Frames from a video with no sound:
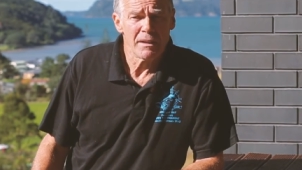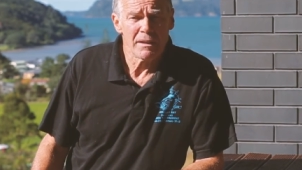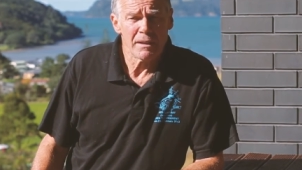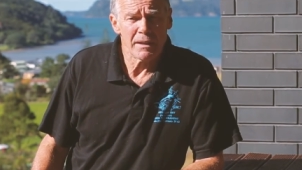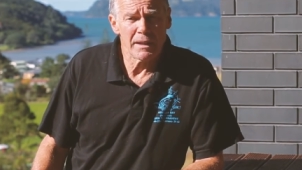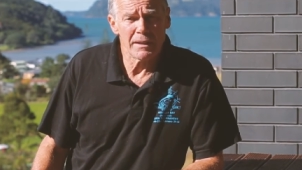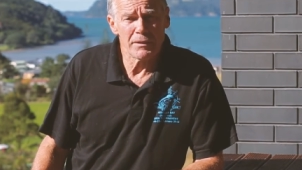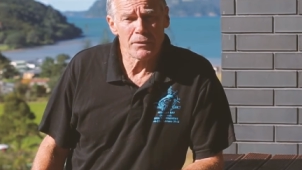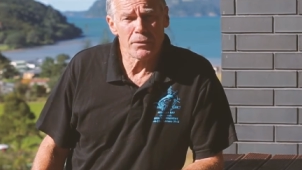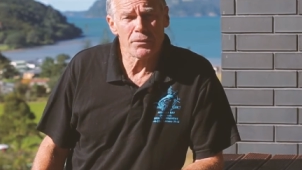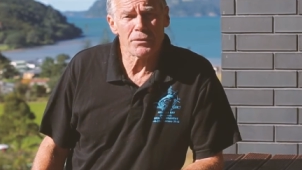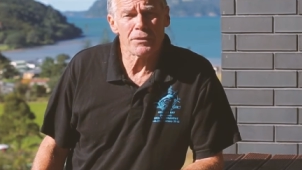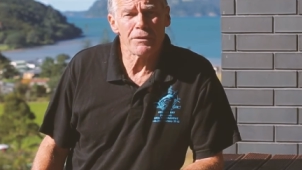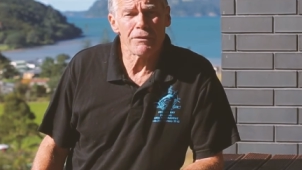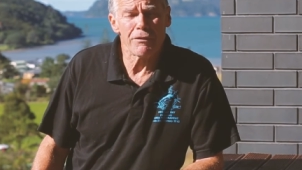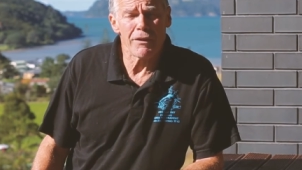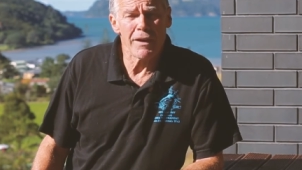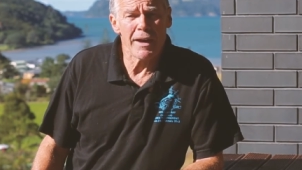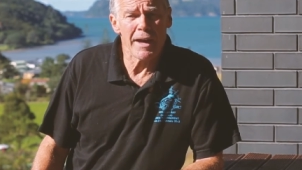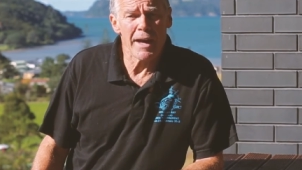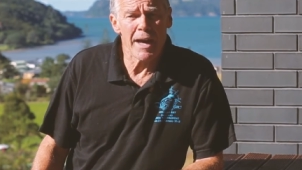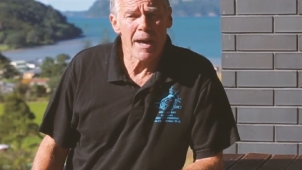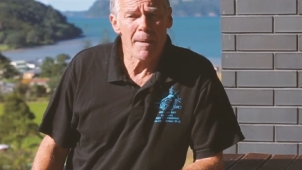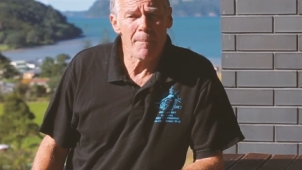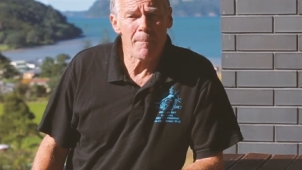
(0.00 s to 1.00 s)
And on the
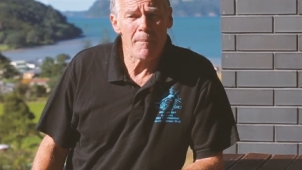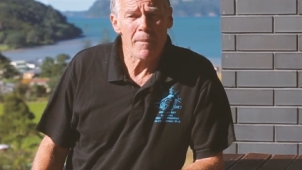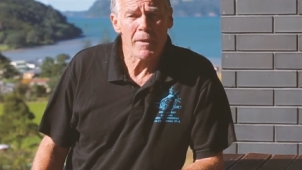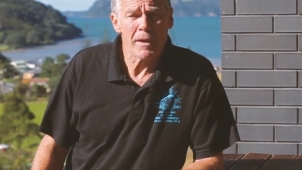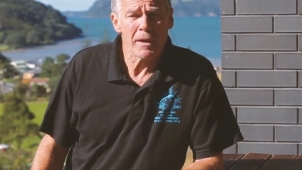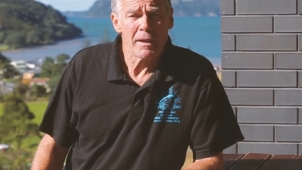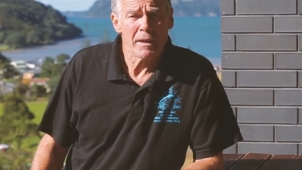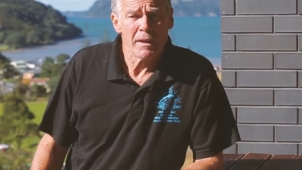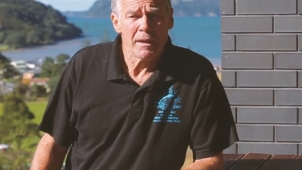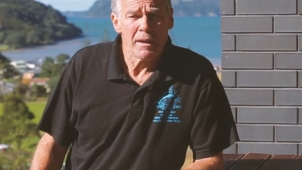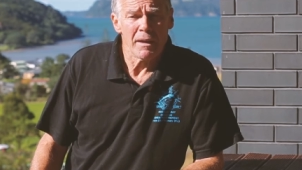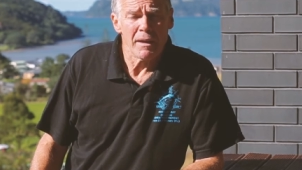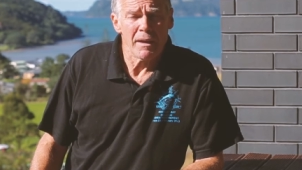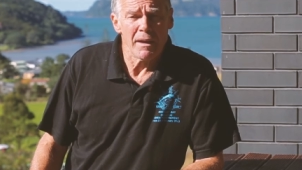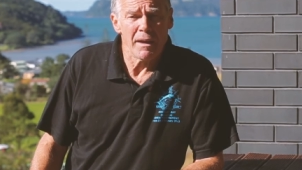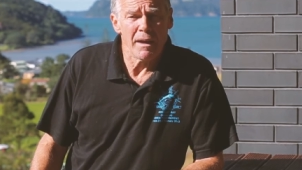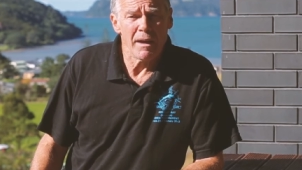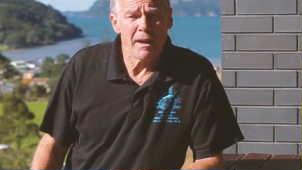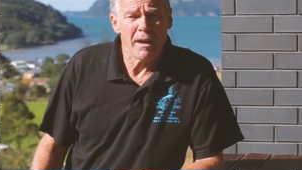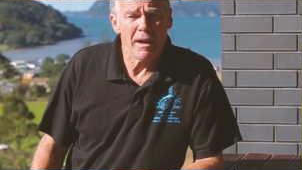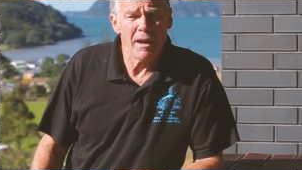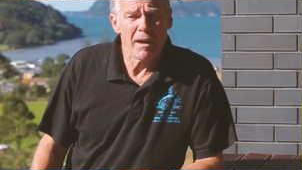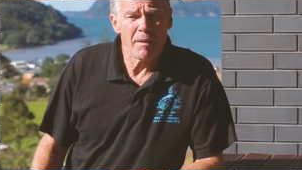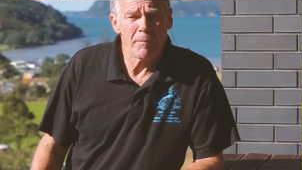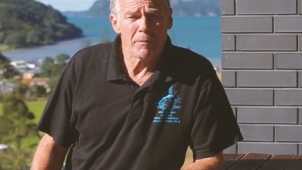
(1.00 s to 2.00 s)
farm,
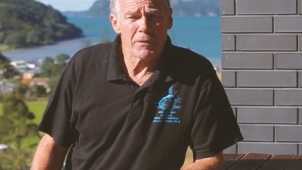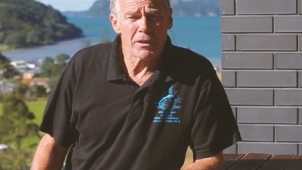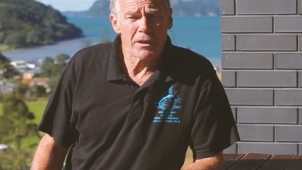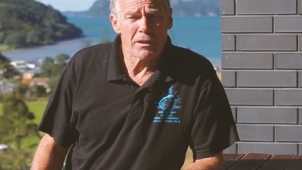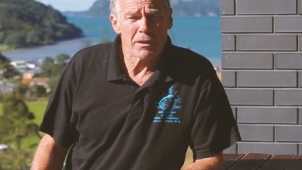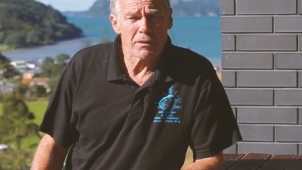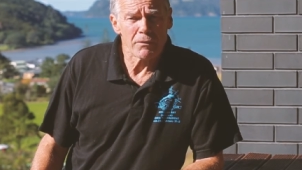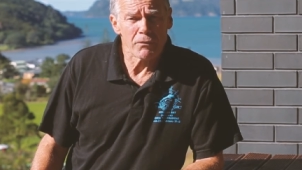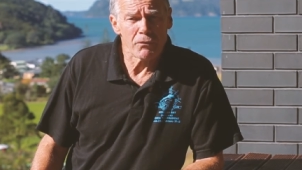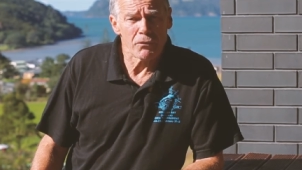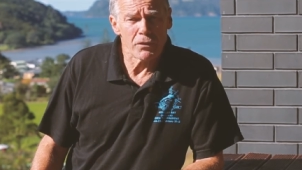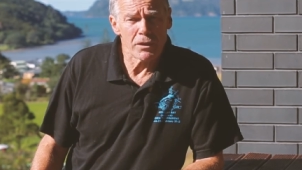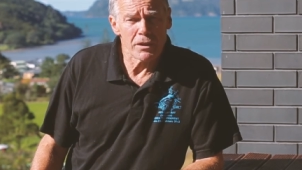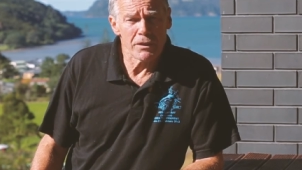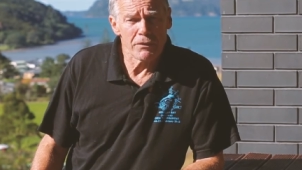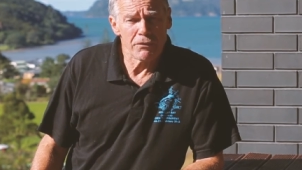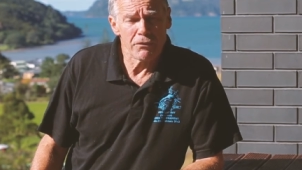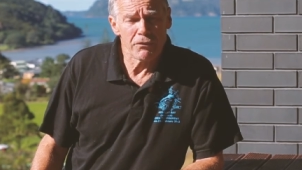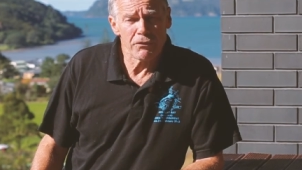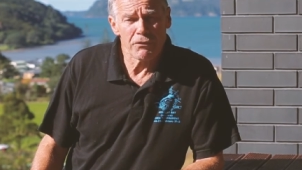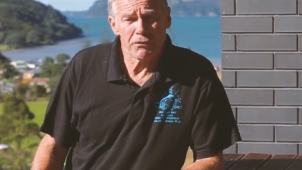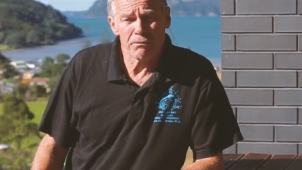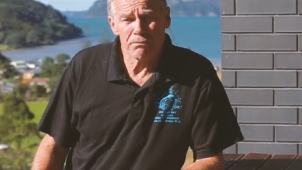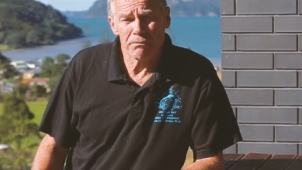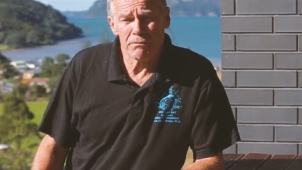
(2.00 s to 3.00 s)
um, yeah, we've
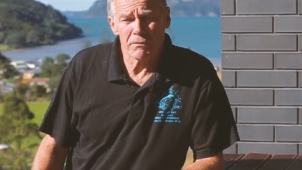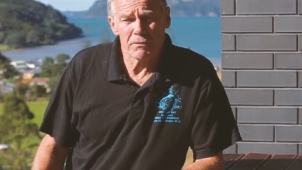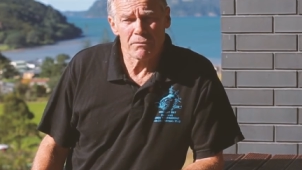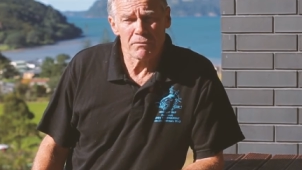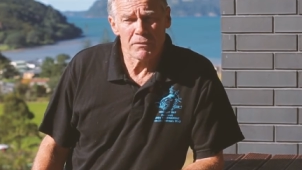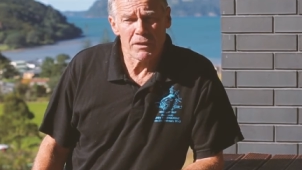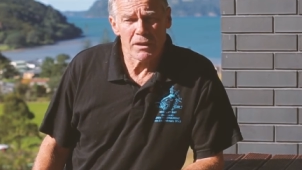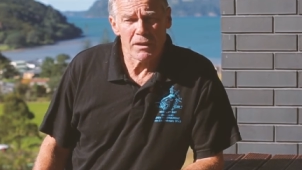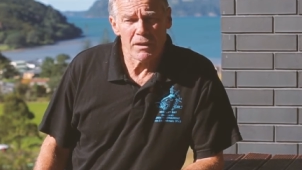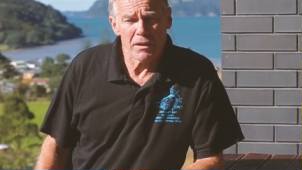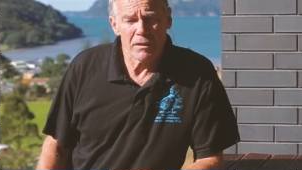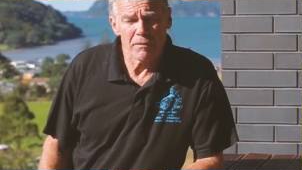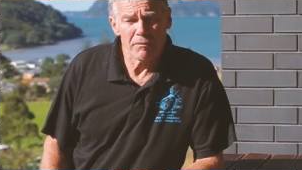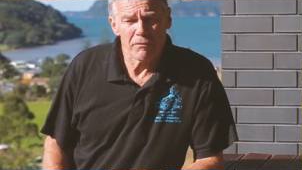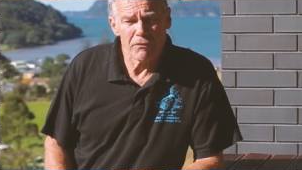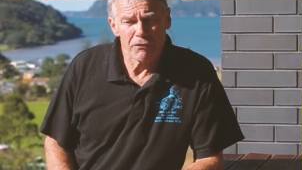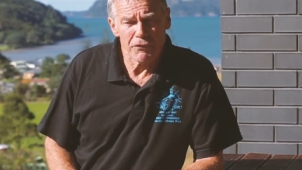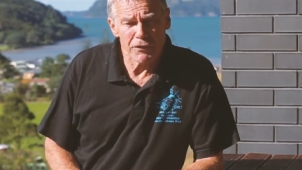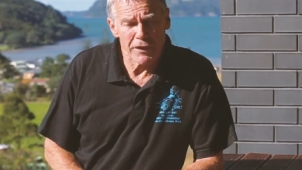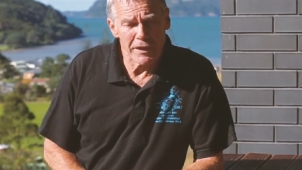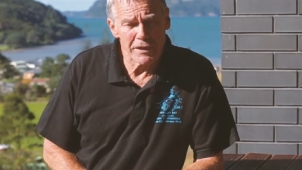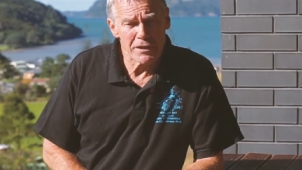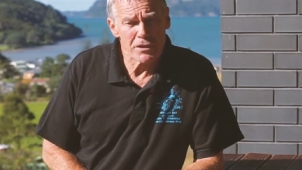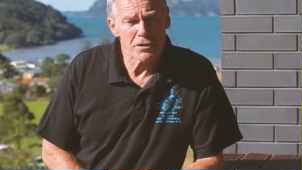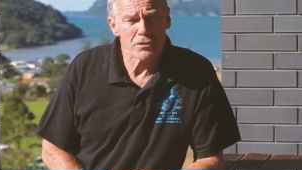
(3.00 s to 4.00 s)
um,
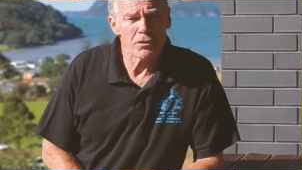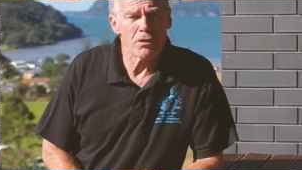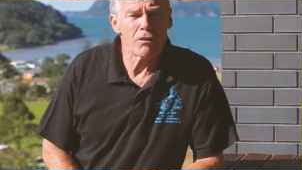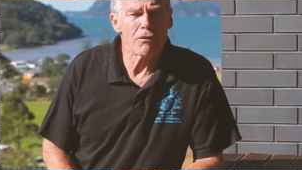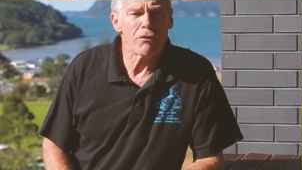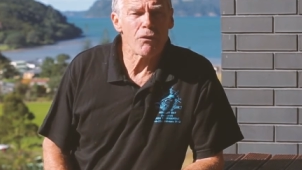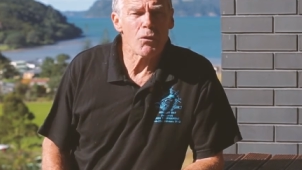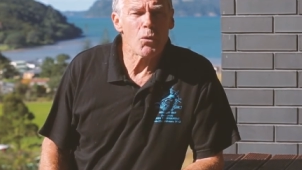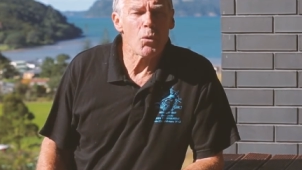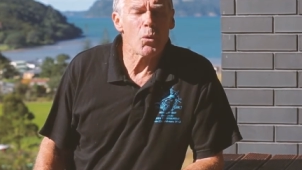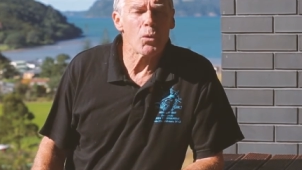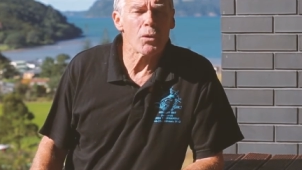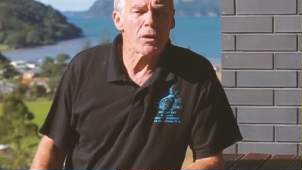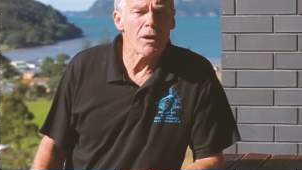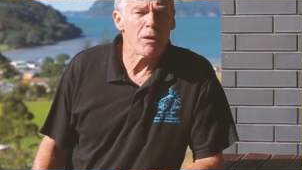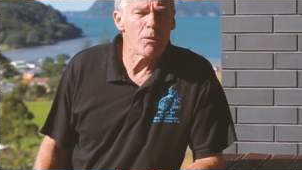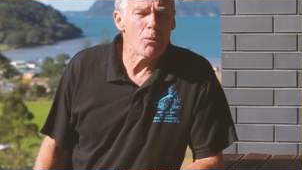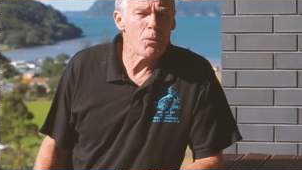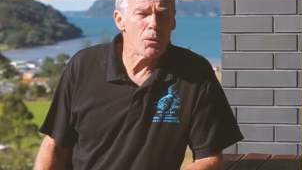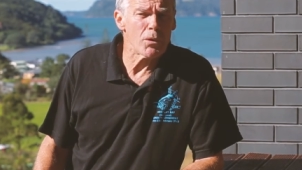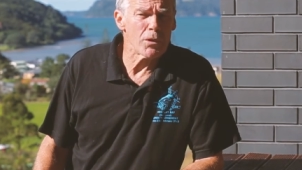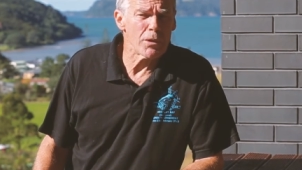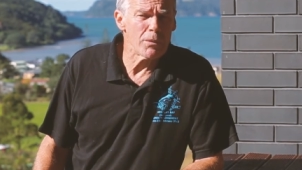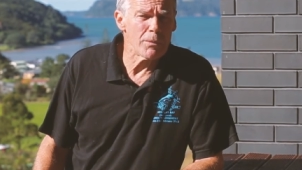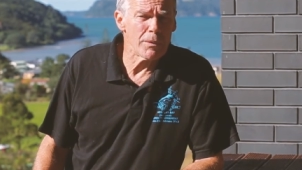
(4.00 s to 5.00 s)
fenced off all our
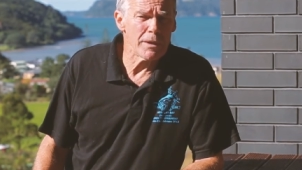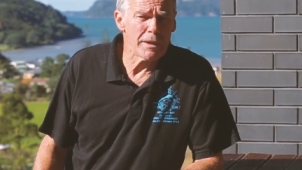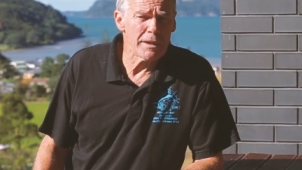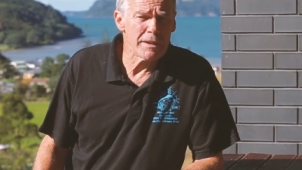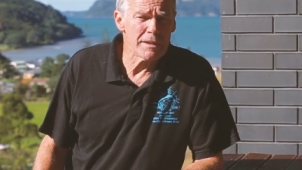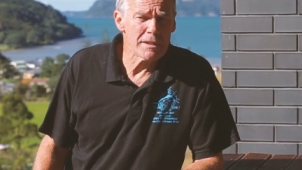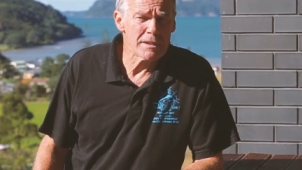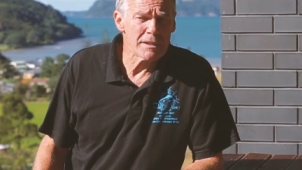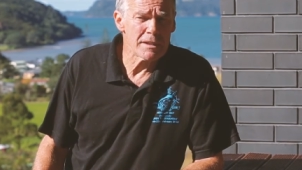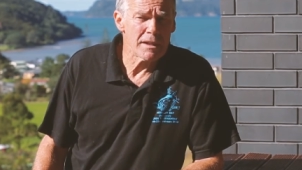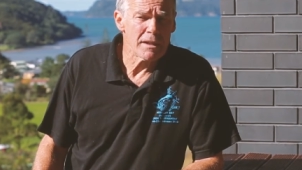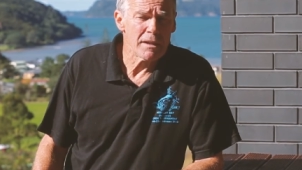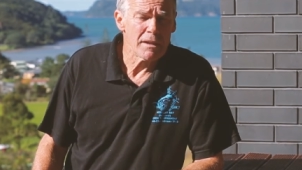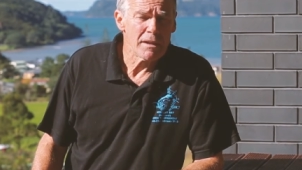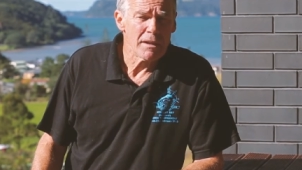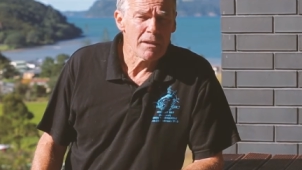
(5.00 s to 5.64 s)
waterways.